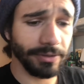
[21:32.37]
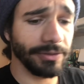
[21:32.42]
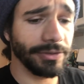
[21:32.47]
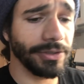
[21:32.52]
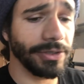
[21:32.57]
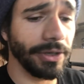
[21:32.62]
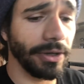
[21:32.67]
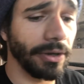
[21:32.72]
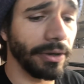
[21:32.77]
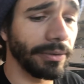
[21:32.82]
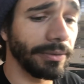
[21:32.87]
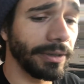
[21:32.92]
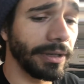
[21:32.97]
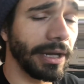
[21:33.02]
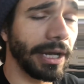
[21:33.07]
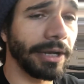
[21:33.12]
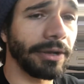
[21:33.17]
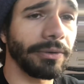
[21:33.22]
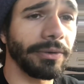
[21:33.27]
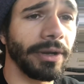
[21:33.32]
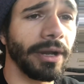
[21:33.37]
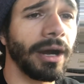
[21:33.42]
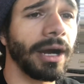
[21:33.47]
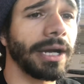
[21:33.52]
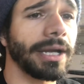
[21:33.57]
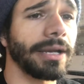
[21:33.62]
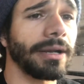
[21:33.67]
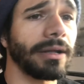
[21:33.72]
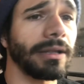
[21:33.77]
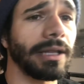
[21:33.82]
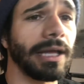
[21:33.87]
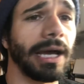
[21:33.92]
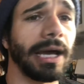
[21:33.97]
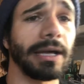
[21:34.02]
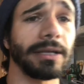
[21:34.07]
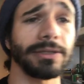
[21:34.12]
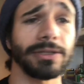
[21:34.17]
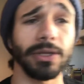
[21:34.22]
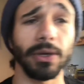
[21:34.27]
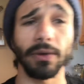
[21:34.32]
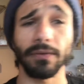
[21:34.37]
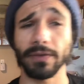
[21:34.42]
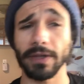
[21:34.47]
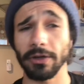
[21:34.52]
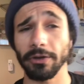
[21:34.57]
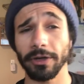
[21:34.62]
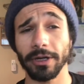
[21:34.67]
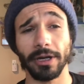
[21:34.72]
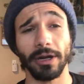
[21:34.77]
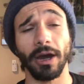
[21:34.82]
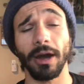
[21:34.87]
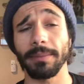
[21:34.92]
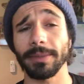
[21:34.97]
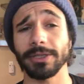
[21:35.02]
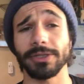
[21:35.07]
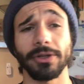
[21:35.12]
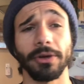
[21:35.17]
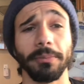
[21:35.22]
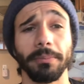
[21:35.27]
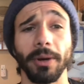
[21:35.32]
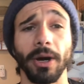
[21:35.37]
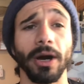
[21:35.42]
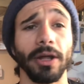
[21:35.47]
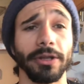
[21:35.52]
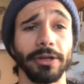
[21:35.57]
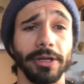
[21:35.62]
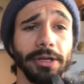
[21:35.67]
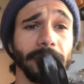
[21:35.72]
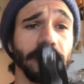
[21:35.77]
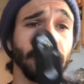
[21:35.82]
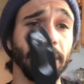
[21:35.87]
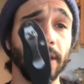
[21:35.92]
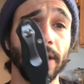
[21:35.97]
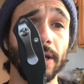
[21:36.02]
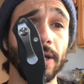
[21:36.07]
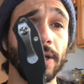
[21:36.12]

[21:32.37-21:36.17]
So I don't knock it on that. So if the ergonomics don't bother you,